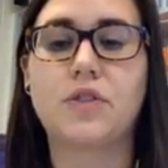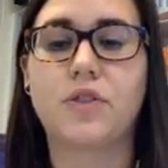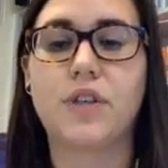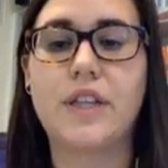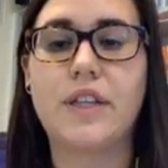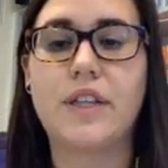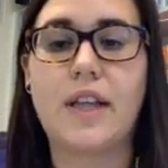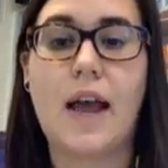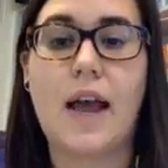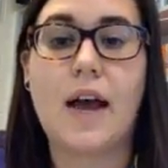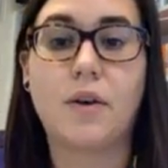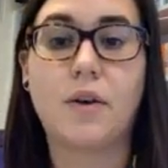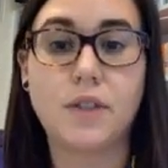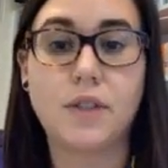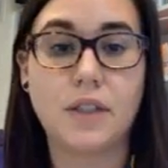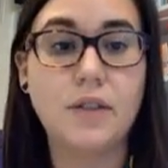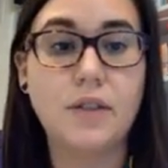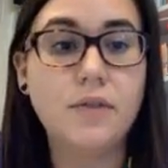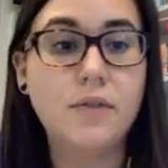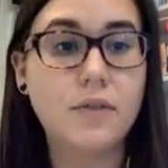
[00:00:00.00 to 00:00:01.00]

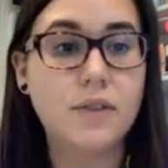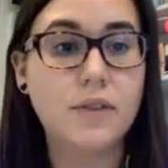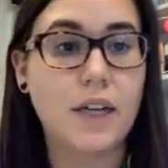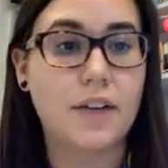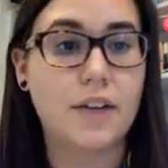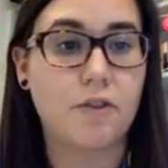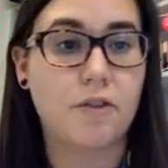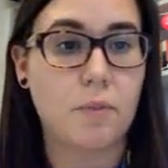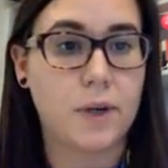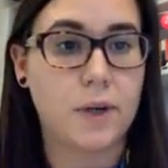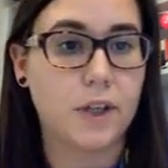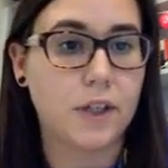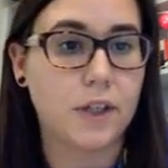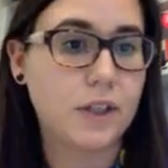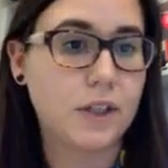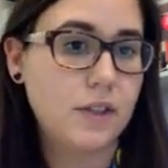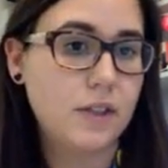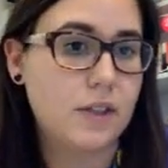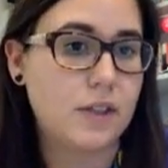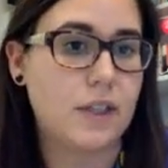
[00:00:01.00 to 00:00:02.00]
3,000 Native
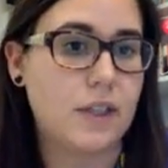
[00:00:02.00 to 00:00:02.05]
Americans.